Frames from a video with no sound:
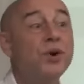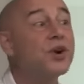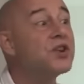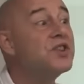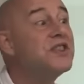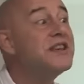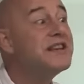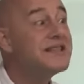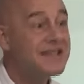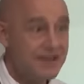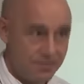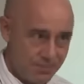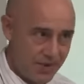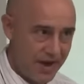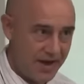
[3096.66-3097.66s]

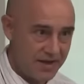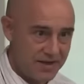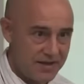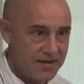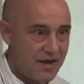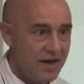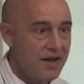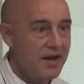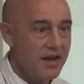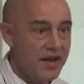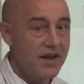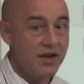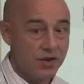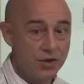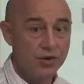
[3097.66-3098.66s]
participates
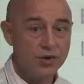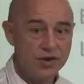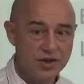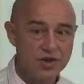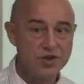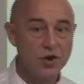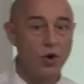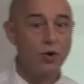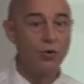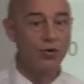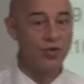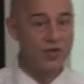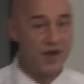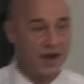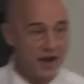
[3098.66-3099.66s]
into this whole
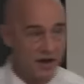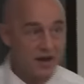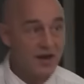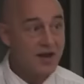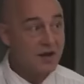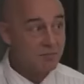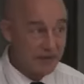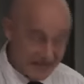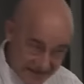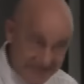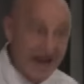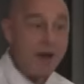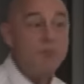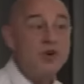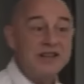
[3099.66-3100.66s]
thing. But
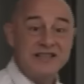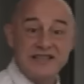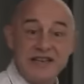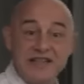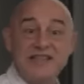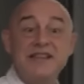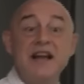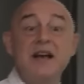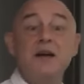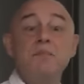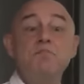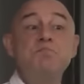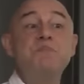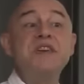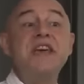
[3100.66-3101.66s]
someone sits
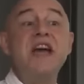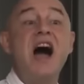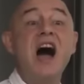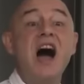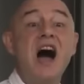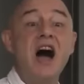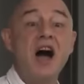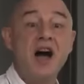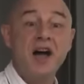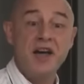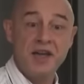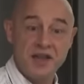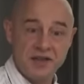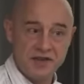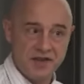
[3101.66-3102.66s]

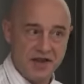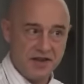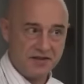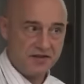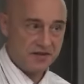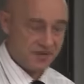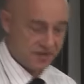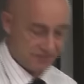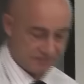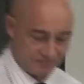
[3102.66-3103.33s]
behind it.